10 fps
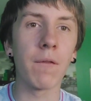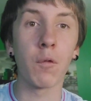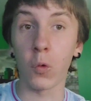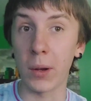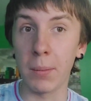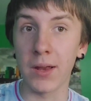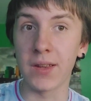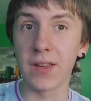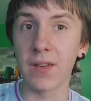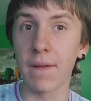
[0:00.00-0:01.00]

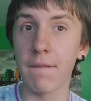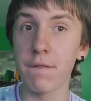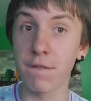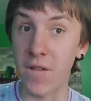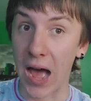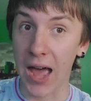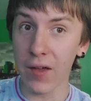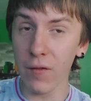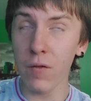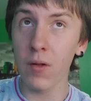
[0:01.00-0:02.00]
FreeBuds
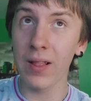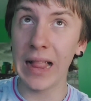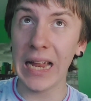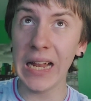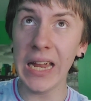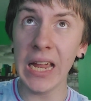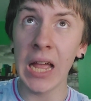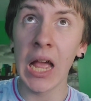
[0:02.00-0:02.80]
5 lately